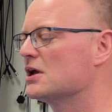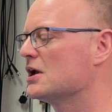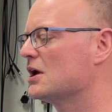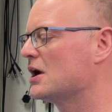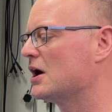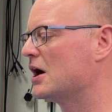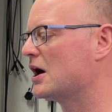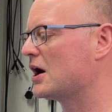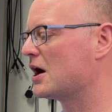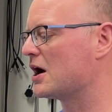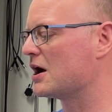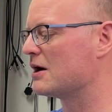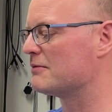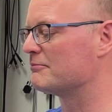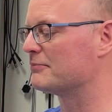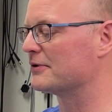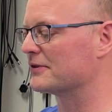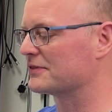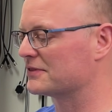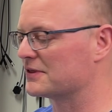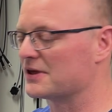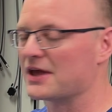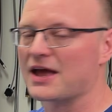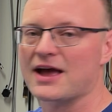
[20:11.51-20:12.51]
But
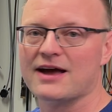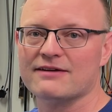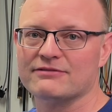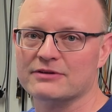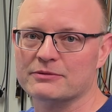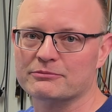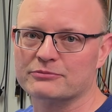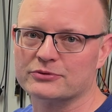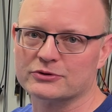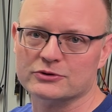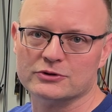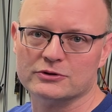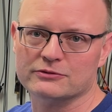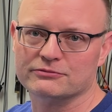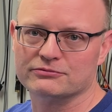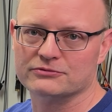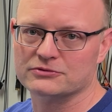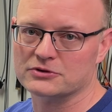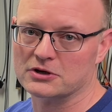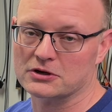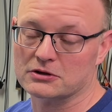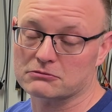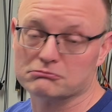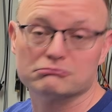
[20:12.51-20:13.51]
they have improved,
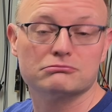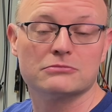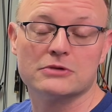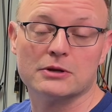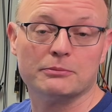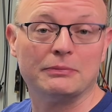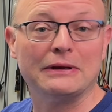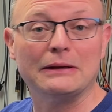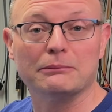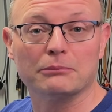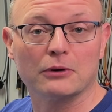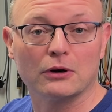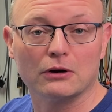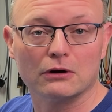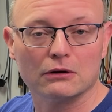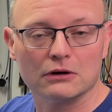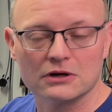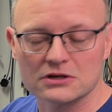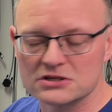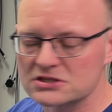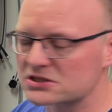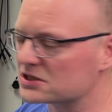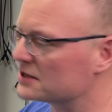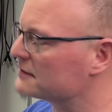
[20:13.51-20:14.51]
the beeper
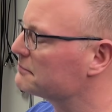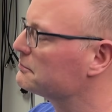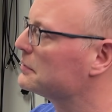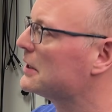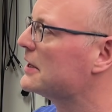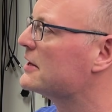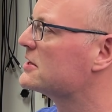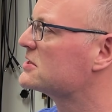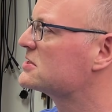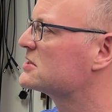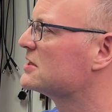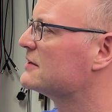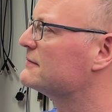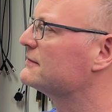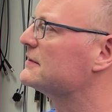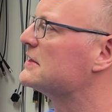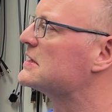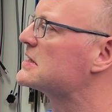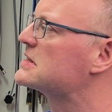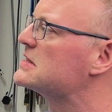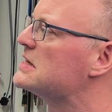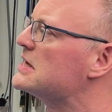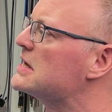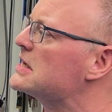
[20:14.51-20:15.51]
and stuff like
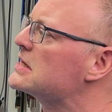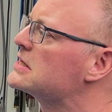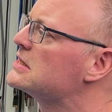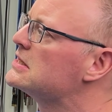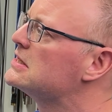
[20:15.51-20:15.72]
that.